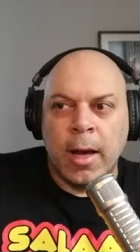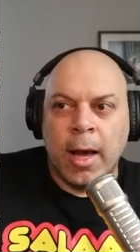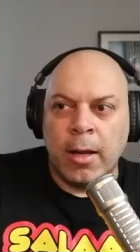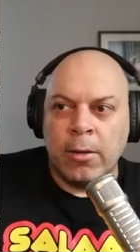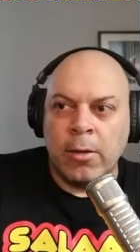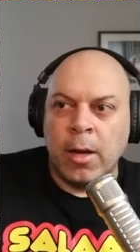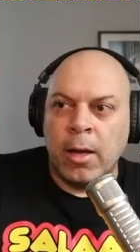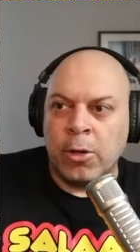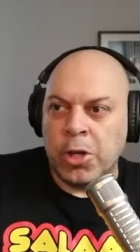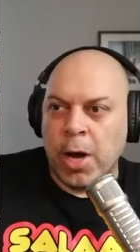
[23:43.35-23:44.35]
and
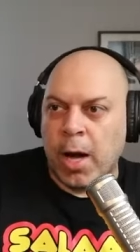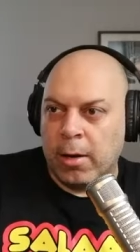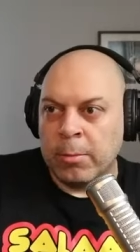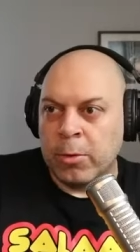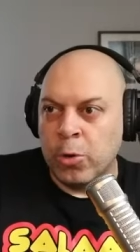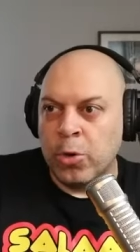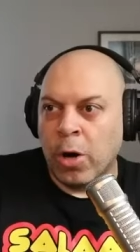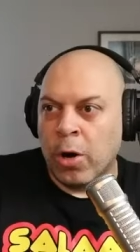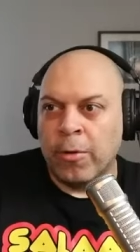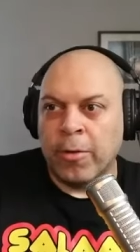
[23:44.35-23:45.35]
and shot, two
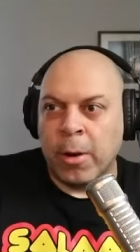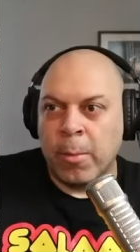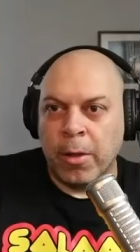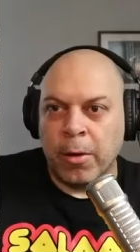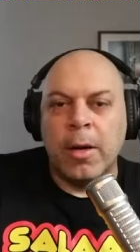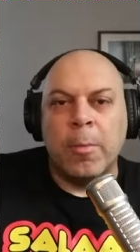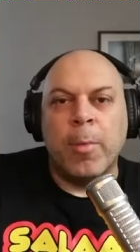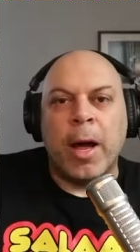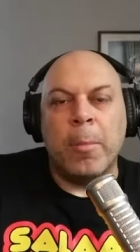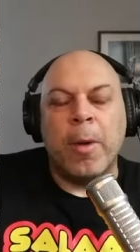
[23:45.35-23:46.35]
daughters and a mother
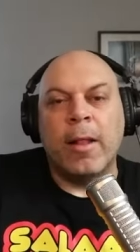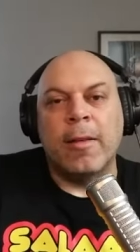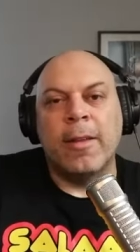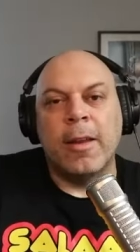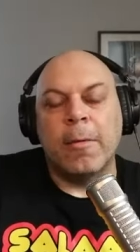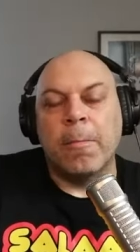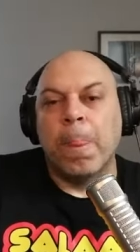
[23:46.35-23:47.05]
by a Palestinian.